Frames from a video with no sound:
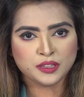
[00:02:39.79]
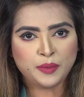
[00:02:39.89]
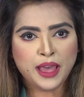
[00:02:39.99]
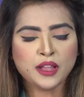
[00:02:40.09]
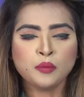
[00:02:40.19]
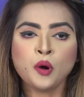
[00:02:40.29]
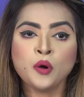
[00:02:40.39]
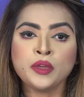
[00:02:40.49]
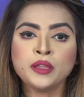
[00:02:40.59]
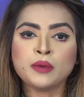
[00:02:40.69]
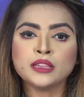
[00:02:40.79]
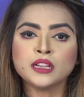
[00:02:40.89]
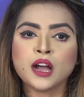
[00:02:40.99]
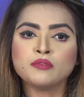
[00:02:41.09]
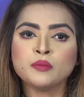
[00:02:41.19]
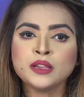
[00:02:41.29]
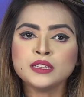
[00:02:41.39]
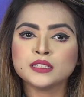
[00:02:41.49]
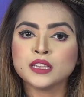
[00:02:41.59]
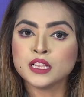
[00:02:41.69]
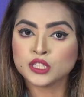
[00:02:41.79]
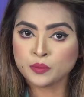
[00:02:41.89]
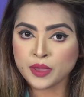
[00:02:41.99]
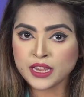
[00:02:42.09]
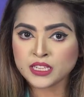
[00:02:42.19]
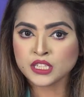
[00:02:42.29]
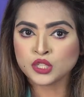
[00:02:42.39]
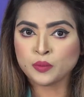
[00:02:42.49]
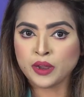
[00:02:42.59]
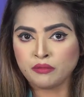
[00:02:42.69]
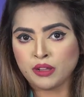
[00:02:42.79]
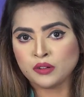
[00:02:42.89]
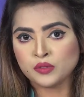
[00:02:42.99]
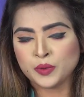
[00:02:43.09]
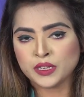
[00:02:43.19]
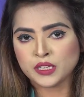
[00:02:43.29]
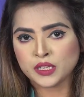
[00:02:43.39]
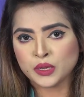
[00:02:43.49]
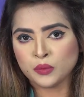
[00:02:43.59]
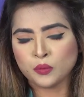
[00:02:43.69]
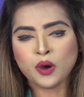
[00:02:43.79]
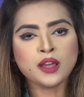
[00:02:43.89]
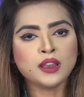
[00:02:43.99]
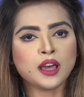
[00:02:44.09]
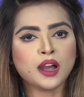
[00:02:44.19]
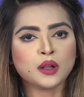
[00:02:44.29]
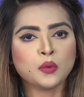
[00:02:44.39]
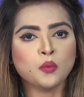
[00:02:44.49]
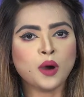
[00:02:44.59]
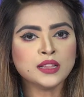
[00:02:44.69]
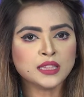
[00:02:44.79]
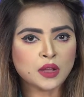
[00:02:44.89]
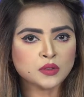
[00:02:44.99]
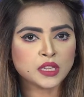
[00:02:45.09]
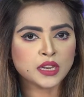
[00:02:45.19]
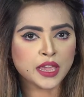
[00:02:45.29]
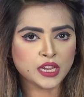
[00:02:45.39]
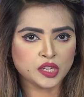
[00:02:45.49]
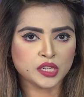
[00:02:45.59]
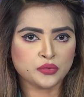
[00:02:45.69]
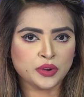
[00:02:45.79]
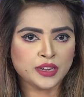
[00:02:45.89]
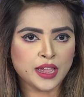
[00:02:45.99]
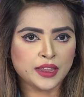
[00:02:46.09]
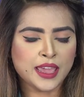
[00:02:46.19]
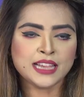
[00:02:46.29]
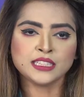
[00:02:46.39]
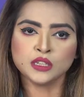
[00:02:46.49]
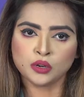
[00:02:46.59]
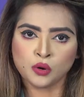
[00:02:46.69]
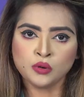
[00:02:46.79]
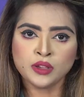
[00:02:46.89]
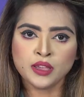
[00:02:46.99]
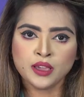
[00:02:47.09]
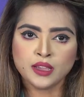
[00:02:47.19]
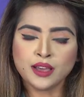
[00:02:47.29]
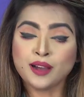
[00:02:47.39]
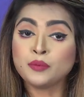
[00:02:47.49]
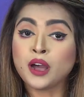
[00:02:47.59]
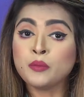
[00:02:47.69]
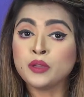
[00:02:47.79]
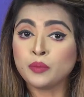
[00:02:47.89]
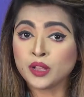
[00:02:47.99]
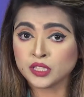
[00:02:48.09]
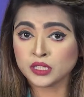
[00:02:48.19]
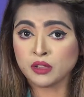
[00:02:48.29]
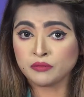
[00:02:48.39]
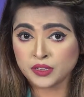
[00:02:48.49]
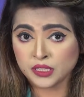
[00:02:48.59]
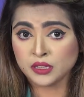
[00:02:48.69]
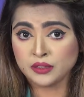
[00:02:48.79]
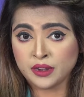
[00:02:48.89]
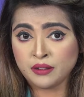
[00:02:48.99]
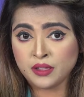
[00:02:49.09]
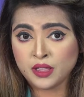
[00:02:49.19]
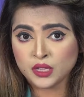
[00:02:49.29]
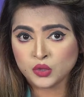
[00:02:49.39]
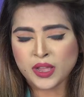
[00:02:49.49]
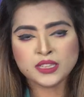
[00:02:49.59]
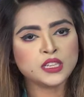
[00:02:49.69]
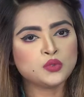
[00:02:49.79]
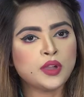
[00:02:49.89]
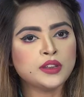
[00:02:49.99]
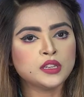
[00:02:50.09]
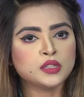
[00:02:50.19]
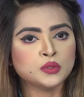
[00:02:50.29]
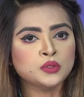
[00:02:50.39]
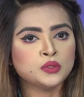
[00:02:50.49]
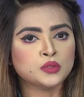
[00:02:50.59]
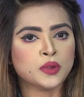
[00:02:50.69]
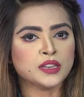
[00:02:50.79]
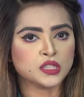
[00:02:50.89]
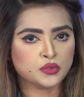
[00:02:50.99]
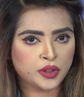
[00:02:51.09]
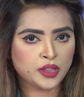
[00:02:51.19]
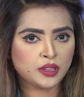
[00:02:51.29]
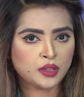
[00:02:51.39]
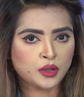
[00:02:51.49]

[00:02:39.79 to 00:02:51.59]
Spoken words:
The bank borrowing by the government is estimated to be around BDT 1,01,818 crore in the upcoming budget of fiscal year 2022-23.